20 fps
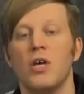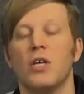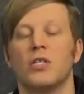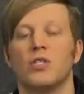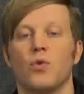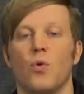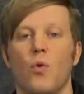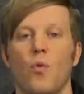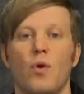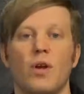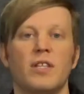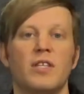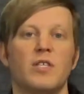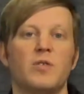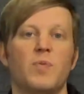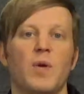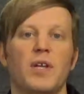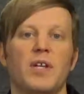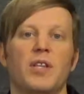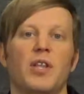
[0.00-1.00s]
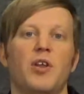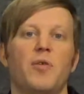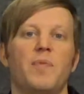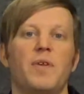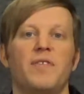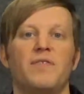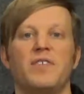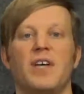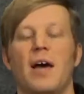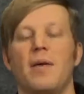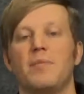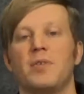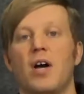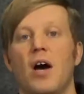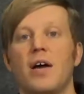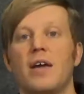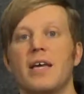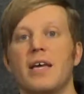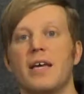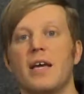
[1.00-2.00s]
So we wanted to spend a little bit of time
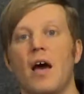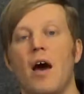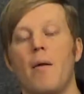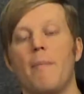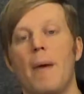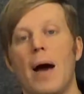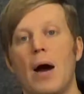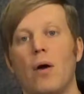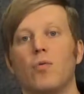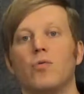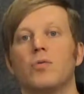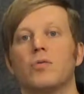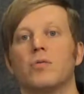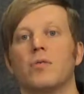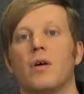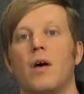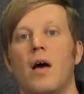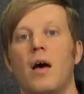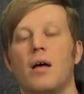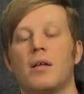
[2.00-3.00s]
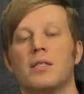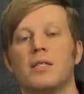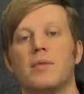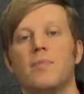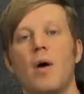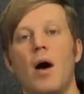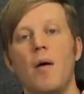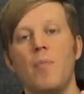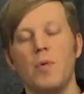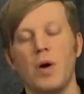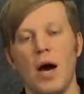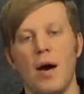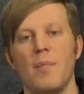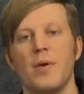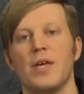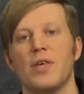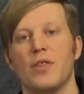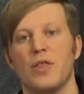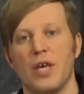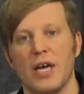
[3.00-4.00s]
talking about some
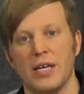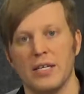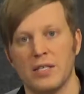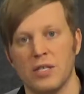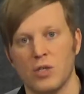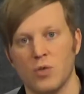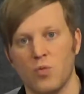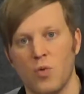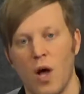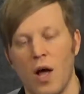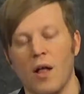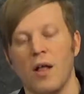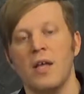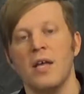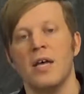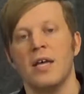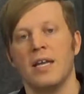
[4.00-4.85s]
upcoming things as well.